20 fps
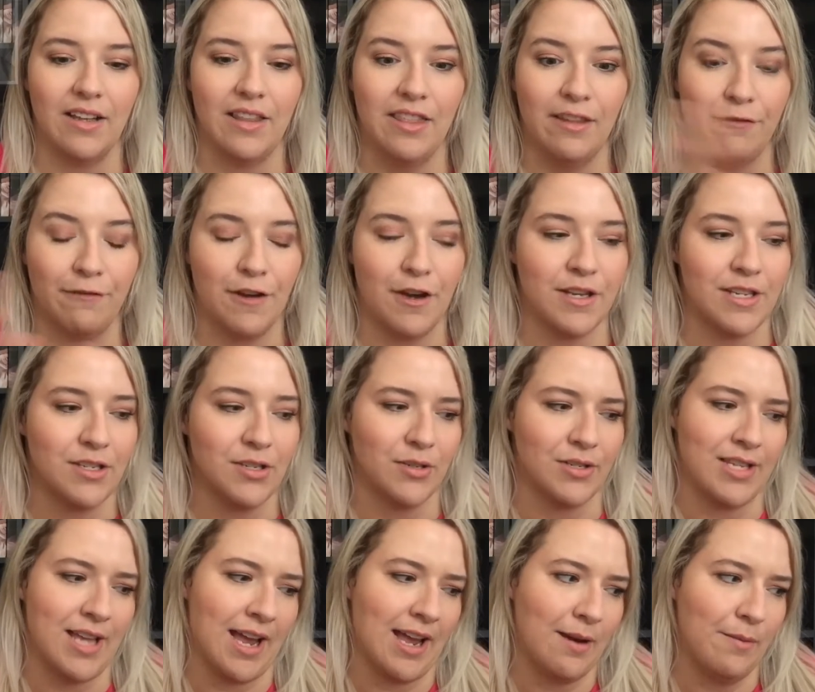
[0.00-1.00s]
in the first or
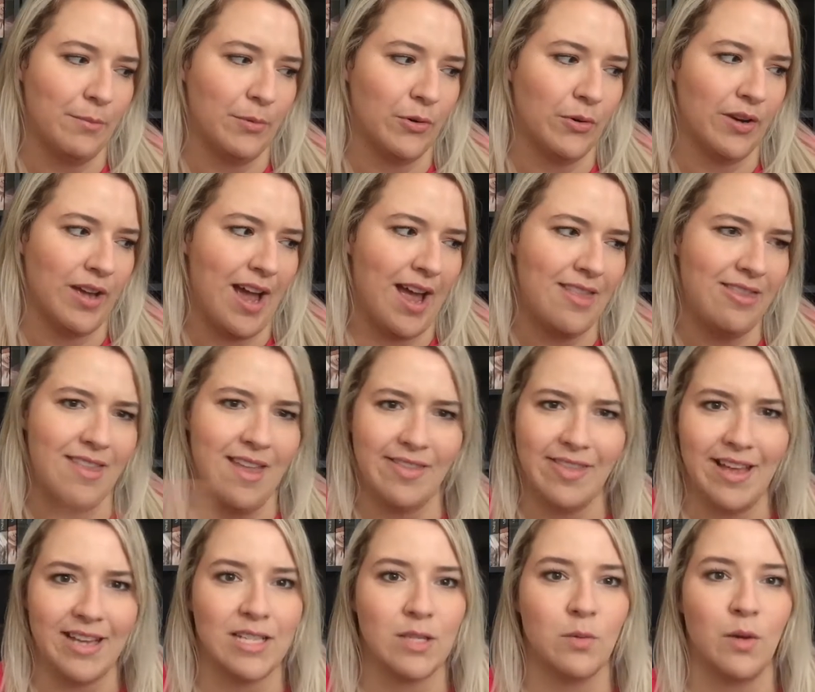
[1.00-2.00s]
second book, and
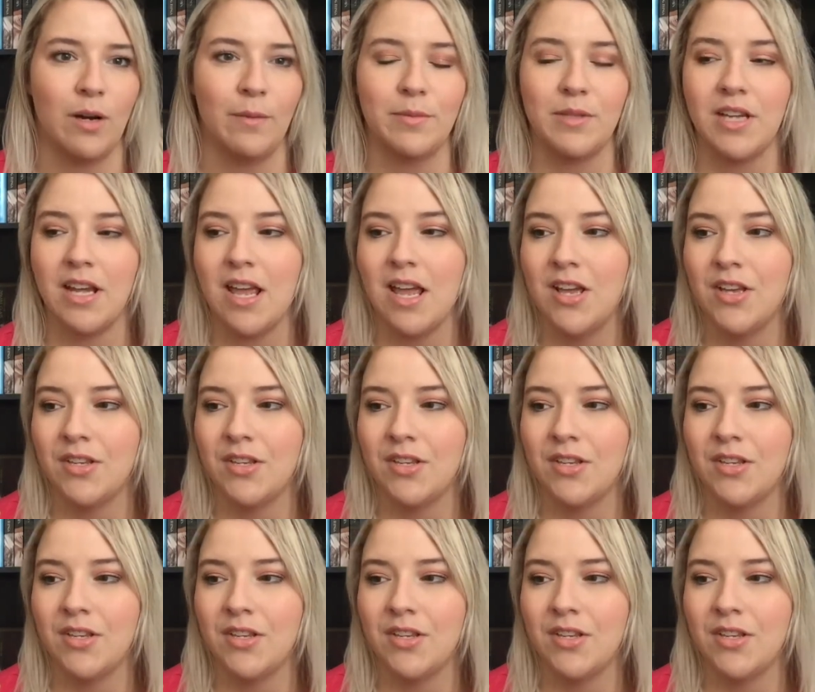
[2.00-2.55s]
then they swapped.